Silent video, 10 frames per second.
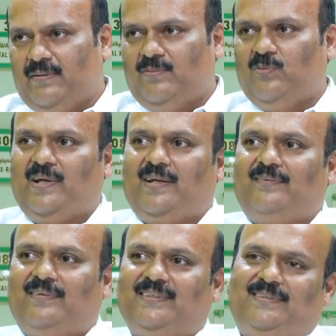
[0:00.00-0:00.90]
who cannot
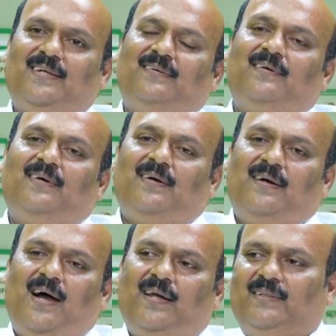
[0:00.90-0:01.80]
understand,
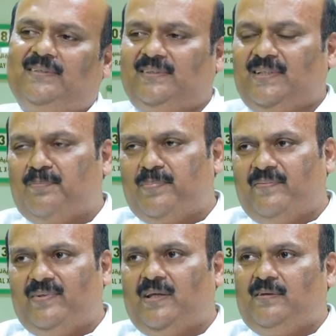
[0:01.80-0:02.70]
I can just compare
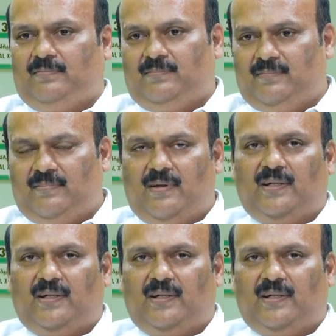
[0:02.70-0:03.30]
with a